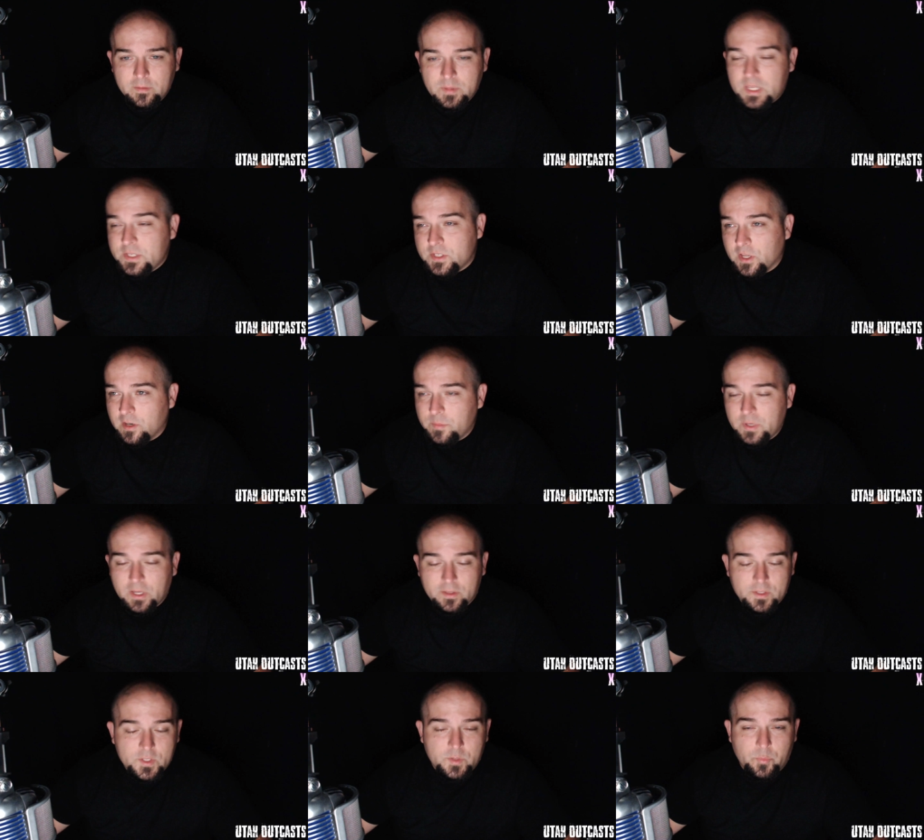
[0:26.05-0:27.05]
He's going to be
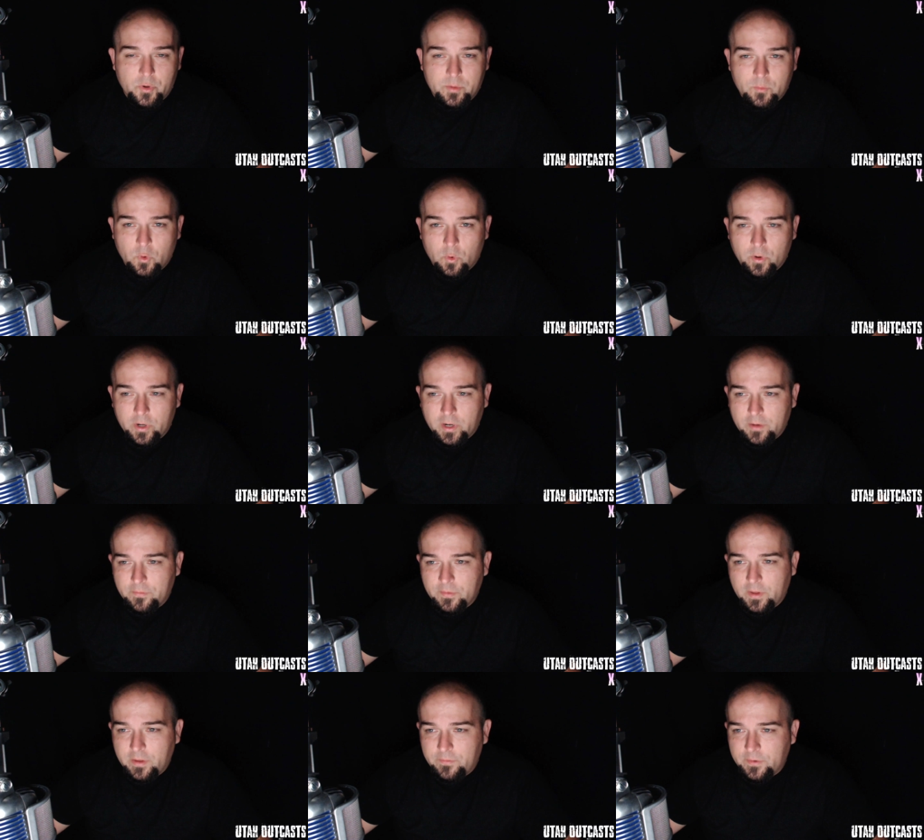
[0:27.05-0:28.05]
on the Supreme Court, and
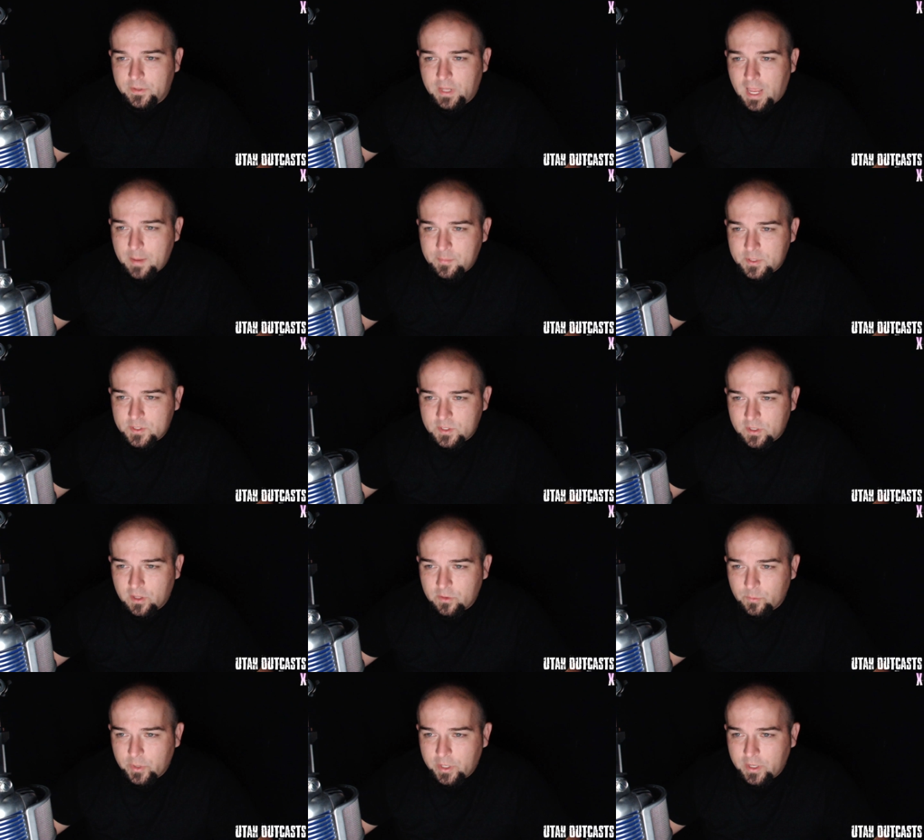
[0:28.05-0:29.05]
if it happens the
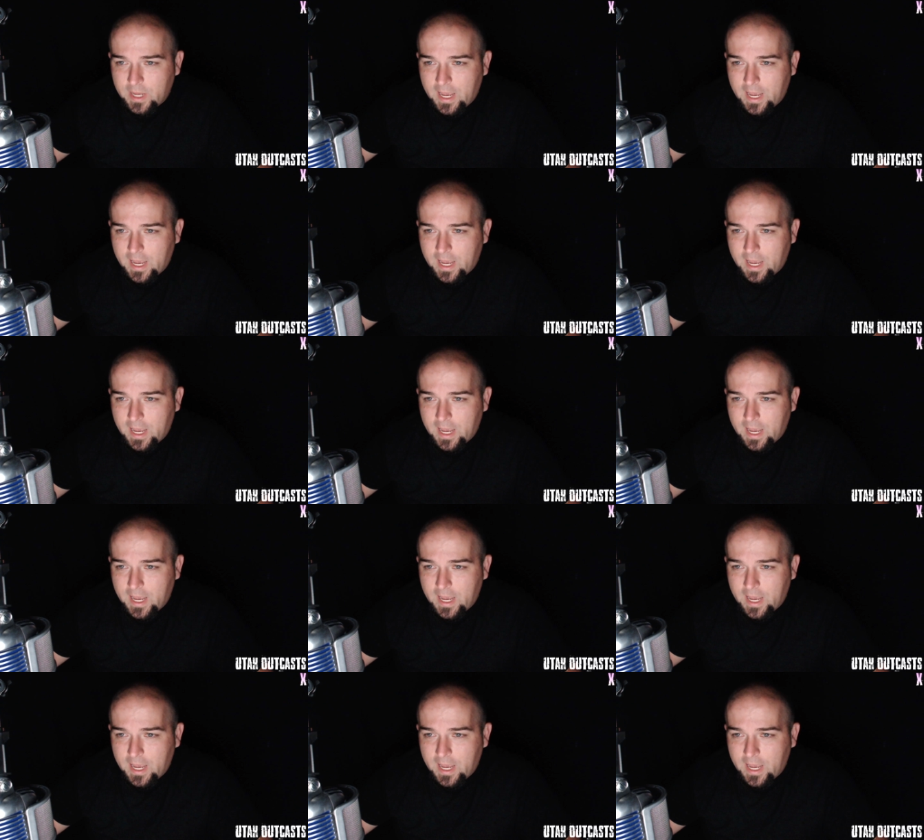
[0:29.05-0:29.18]
other way,